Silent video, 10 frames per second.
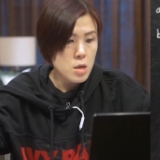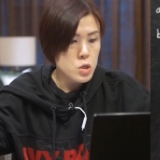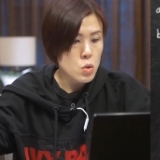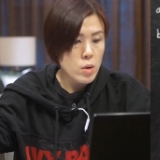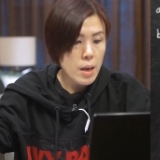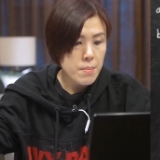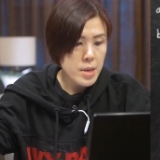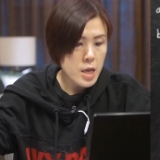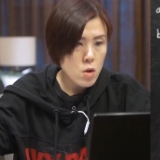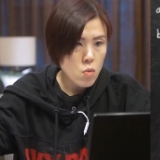So let
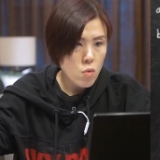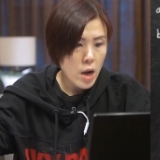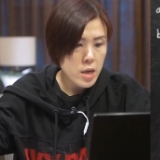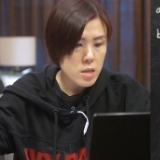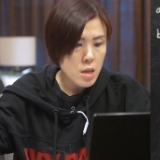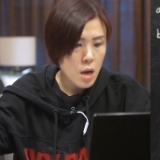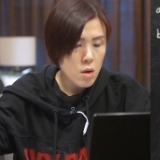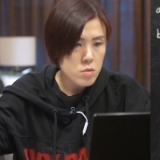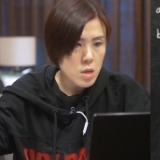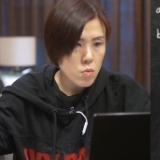me write
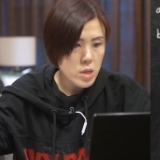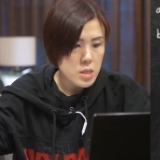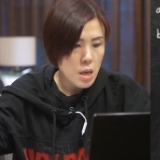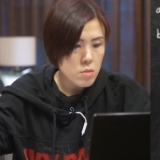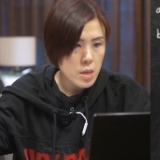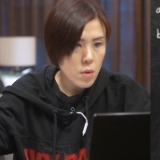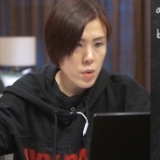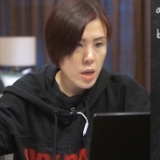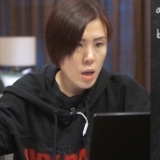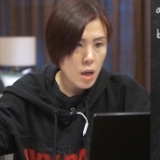down the result that
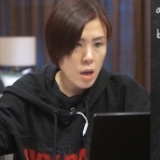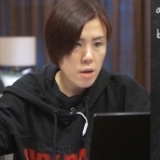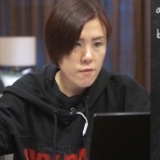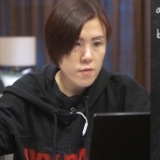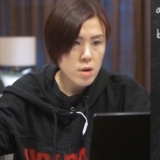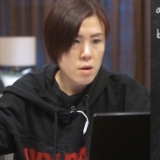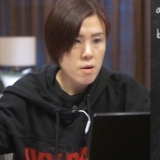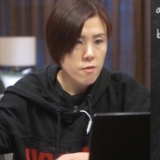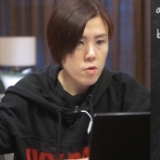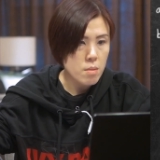we have
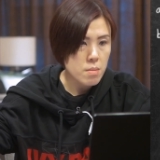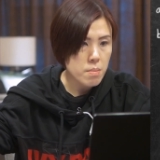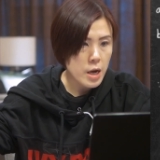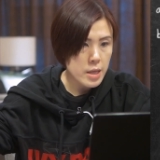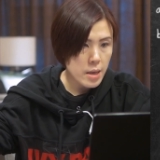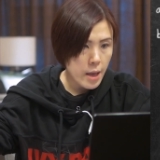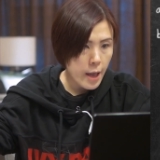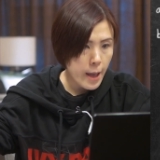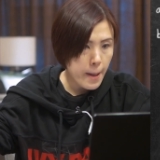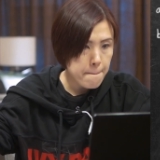from part
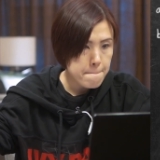A,